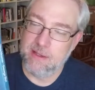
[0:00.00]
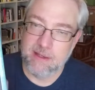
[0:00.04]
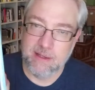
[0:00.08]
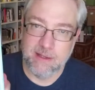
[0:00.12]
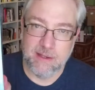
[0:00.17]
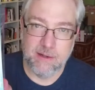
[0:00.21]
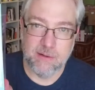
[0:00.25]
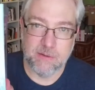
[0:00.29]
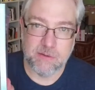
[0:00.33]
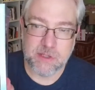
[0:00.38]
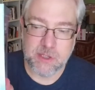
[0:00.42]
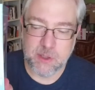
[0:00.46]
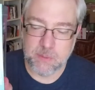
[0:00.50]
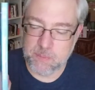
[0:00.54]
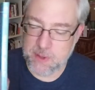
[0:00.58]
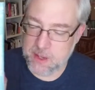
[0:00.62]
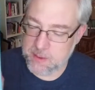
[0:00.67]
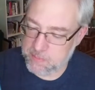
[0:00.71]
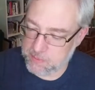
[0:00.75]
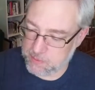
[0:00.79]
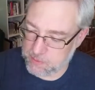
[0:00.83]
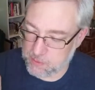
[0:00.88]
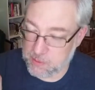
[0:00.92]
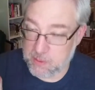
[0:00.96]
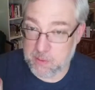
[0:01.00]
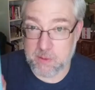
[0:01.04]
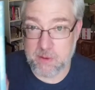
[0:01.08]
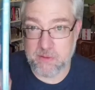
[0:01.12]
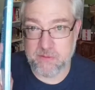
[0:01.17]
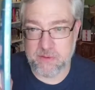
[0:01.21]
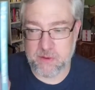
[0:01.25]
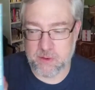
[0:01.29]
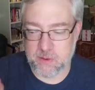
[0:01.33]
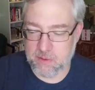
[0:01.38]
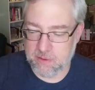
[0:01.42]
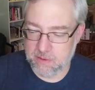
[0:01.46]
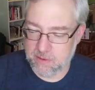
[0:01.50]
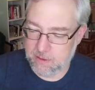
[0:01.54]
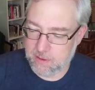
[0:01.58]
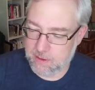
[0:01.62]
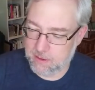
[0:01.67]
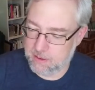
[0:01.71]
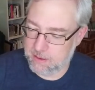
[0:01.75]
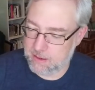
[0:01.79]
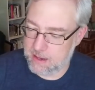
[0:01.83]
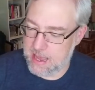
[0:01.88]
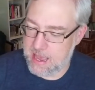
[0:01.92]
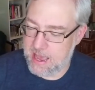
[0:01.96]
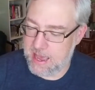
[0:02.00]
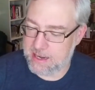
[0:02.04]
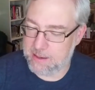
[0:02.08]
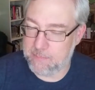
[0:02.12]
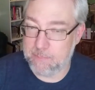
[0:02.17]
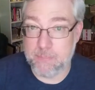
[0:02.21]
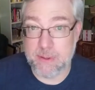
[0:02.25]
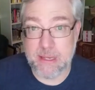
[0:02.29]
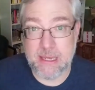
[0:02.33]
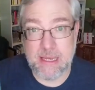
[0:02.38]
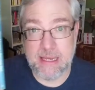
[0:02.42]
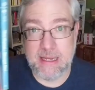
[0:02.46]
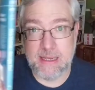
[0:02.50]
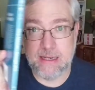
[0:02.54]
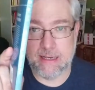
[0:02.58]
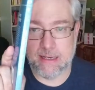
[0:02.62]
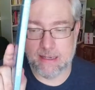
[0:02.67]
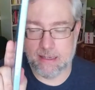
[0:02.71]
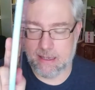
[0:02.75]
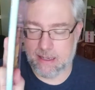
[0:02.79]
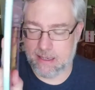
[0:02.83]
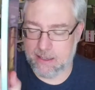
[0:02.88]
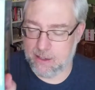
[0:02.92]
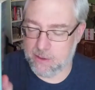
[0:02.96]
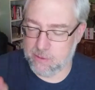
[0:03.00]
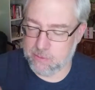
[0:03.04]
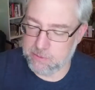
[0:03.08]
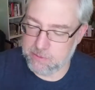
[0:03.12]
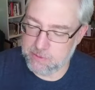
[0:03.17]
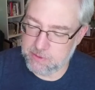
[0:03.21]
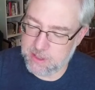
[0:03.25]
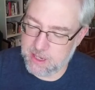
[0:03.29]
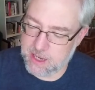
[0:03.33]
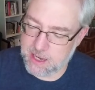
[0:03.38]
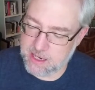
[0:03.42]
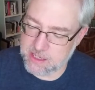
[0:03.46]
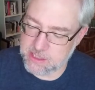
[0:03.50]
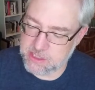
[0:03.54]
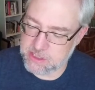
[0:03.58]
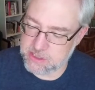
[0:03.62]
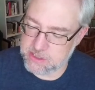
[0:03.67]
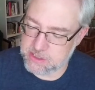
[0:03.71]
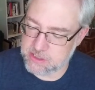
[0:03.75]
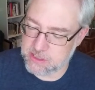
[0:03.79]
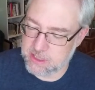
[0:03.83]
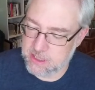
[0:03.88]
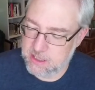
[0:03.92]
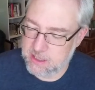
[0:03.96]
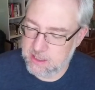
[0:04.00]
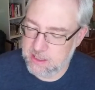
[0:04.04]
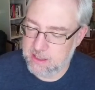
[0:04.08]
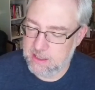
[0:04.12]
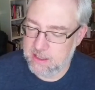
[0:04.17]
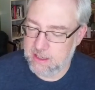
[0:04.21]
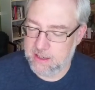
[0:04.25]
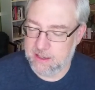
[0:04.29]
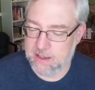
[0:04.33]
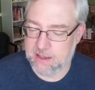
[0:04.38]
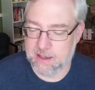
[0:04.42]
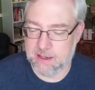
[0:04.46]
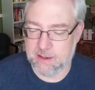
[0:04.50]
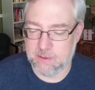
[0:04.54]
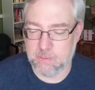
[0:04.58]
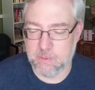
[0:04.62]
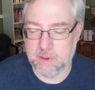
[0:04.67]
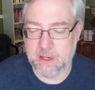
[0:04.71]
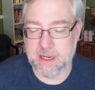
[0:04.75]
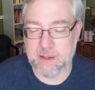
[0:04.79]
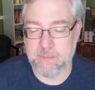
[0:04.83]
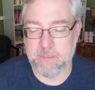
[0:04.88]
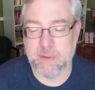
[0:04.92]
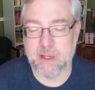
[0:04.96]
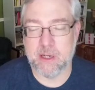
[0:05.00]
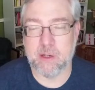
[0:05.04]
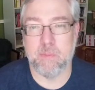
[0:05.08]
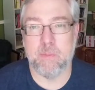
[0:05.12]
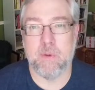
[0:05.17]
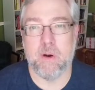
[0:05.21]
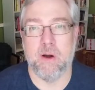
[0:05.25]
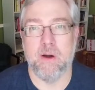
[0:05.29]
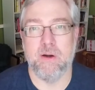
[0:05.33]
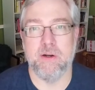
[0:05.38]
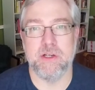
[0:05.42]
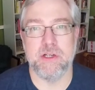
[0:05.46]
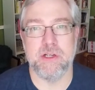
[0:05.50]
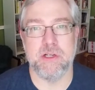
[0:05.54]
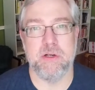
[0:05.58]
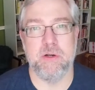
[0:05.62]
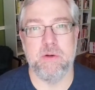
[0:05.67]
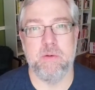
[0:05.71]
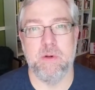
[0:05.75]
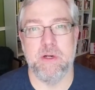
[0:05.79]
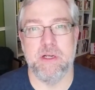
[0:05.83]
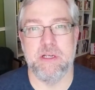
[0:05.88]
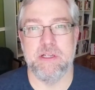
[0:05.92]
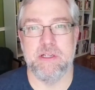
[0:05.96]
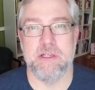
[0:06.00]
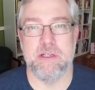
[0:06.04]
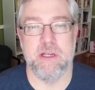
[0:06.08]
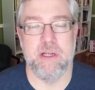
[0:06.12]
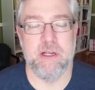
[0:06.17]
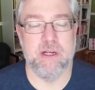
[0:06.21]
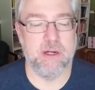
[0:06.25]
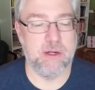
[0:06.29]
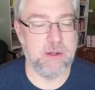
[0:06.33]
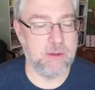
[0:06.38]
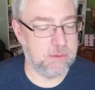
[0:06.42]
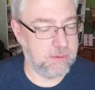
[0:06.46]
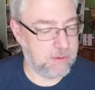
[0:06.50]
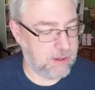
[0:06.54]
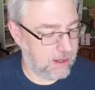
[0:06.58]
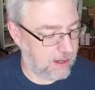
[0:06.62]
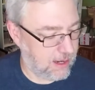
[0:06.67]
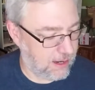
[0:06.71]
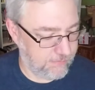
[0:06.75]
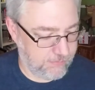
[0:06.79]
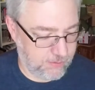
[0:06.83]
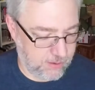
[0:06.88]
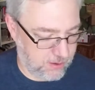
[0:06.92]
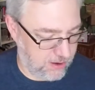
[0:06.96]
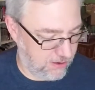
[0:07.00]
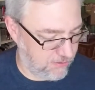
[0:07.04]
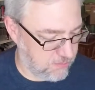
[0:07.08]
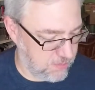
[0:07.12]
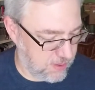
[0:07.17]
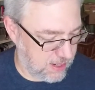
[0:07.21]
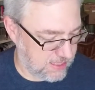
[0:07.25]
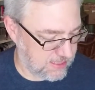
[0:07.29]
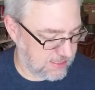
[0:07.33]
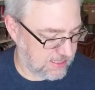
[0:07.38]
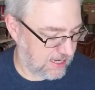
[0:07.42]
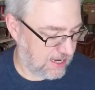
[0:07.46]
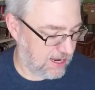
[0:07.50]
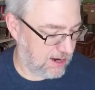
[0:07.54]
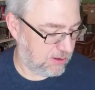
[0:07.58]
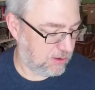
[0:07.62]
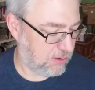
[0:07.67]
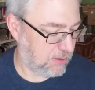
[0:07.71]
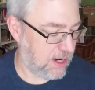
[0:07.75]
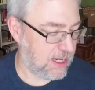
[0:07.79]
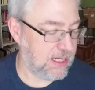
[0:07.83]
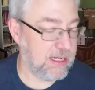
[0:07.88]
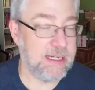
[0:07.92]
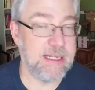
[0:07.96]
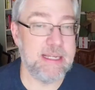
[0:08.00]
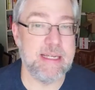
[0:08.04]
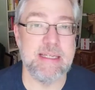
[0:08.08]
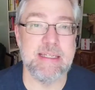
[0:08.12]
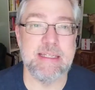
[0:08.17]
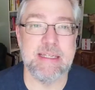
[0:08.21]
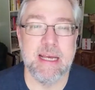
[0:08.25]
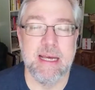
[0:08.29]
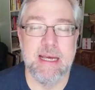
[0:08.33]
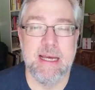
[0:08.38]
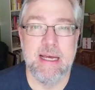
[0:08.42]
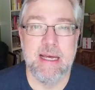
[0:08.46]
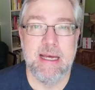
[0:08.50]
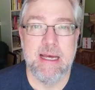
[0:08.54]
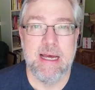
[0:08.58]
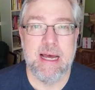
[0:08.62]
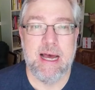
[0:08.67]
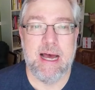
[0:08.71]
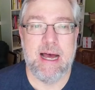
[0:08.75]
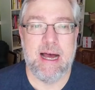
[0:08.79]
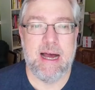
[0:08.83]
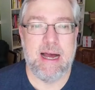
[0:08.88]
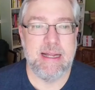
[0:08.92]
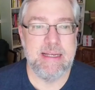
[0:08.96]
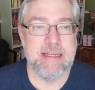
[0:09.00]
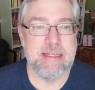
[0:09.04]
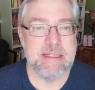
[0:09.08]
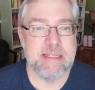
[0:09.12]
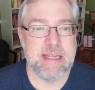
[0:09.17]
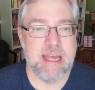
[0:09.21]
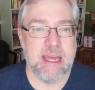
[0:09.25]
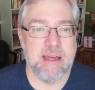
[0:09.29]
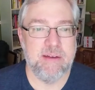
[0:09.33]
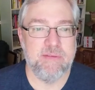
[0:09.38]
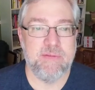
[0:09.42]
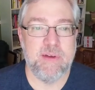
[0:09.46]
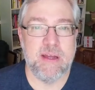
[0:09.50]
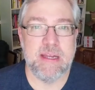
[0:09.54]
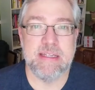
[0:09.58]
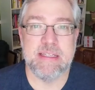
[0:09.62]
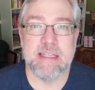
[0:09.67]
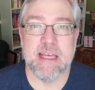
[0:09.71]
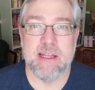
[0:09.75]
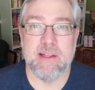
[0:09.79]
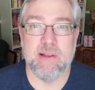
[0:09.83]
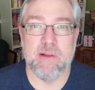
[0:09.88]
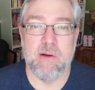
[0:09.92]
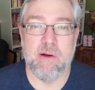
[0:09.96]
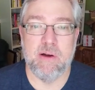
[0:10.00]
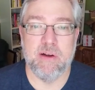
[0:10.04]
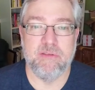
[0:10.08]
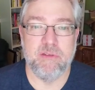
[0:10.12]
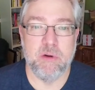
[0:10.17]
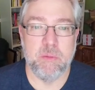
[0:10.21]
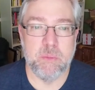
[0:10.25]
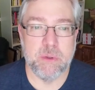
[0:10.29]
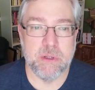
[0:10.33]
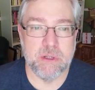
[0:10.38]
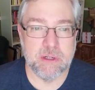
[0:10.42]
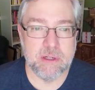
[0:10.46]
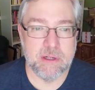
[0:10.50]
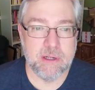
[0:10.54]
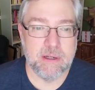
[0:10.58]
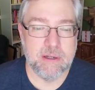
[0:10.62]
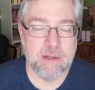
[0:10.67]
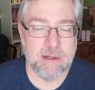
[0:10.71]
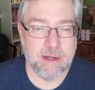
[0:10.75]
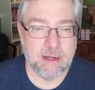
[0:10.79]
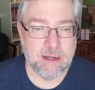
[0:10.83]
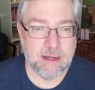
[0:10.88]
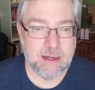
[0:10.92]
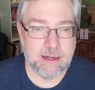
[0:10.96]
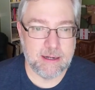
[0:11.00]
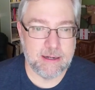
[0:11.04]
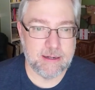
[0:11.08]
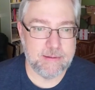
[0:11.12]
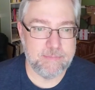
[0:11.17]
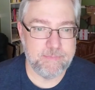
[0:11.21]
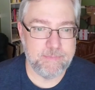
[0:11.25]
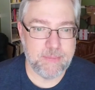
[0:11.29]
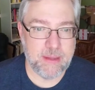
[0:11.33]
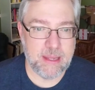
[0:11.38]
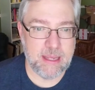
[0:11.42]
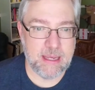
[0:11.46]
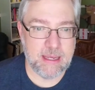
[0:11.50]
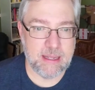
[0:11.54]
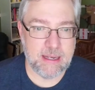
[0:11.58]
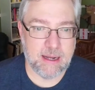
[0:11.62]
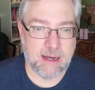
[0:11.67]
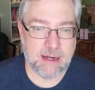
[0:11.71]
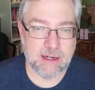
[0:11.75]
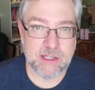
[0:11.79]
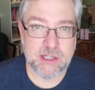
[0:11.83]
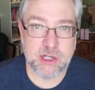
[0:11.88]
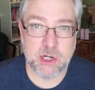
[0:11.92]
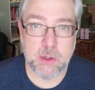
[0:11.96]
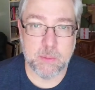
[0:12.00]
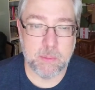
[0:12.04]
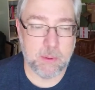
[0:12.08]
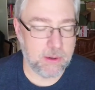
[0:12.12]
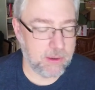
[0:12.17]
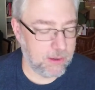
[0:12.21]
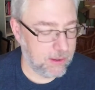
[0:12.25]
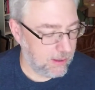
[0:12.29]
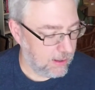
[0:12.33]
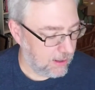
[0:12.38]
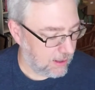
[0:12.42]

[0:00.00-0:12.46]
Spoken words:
You know, some people are going for Adam Bede, and I know Lukasz is reading Middlemarch, which, you know, I've heard everybody say how great it is. I just can't face that long of a book in October.